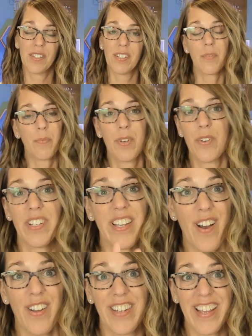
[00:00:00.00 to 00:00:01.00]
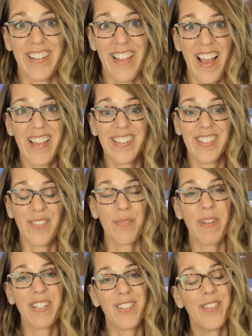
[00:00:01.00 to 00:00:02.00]
This is a purely online class, so
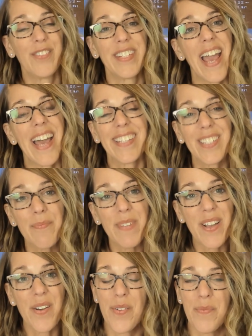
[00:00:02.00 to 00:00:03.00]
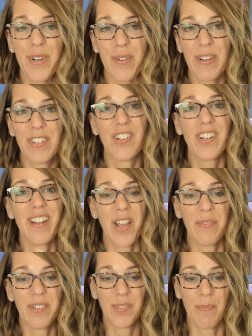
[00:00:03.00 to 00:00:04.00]
when my students ask me a homework question,
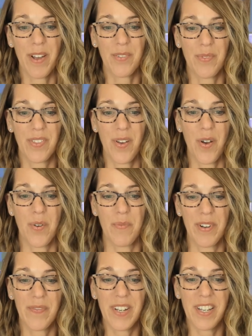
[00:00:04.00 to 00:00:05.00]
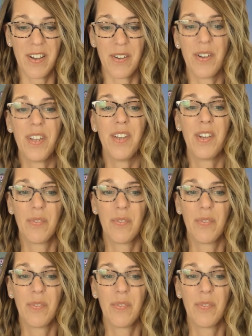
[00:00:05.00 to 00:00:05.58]
I respond with a homework video,